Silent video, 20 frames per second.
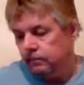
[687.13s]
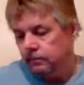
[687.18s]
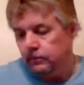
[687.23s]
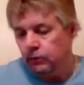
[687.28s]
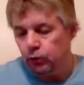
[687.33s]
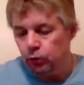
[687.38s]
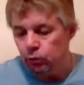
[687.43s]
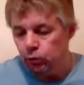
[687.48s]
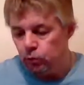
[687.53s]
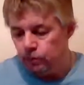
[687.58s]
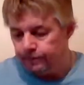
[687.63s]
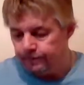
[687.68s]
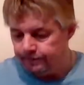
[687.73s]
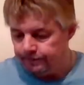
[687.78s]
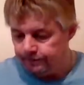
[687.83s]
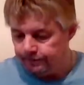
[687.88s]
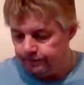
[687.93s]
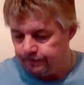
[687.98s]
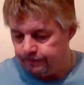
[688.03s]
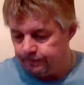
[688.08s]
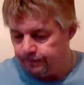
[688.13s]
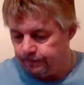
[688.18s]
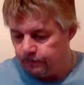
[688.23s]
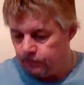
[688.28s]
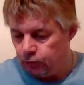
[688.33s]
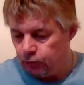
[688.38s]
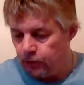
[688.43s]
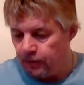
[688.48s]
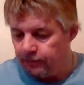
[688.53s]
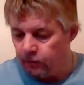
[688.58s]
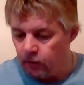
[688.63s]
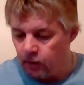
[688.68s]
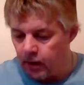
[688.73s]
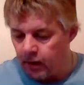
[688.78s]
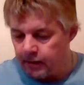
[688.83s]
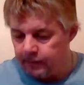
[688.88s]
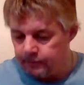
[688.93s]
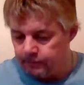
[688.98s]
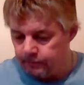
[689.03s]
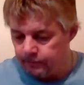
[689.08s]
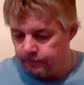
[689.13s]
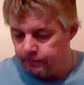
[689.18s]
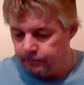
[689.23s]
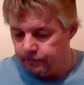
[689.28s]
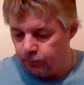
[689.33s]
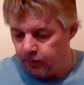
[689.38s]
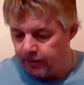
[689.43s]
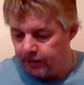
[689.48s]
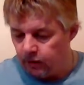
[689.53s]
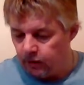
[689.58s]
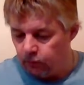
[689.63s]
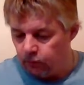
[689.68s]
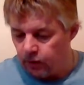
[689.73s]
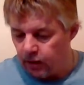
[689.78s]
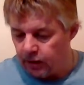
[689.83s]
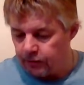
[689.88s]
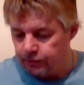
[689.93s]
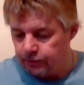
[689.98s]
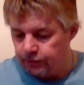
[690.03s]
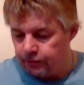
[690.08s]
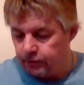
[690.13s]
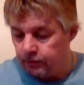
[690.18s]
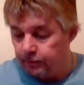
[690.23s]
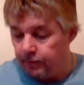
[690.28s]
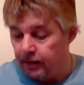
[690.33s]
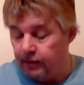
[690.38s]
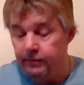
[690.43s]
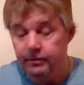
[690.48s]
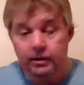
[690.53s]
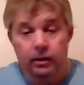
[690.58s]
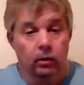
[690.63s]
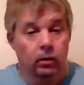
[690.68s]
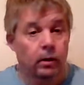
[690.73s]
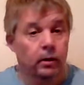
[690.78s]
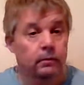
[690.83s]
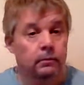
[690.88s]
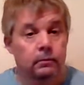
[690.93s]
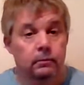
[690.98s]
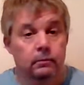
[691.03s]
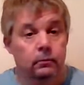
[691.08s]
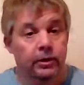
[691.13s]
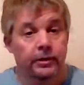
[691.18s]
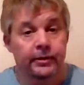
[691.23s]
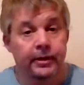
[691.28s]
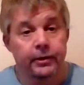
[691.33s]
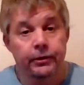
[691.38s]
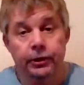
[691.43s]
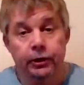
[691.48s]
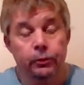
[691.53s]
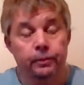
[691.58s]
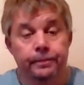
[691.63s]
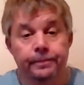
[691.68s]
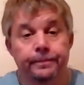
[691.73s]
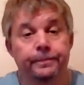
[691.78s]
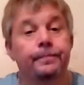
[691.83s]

Do Trevor Ott, Brett L. Rogers, and Damaris Clark, what did they do?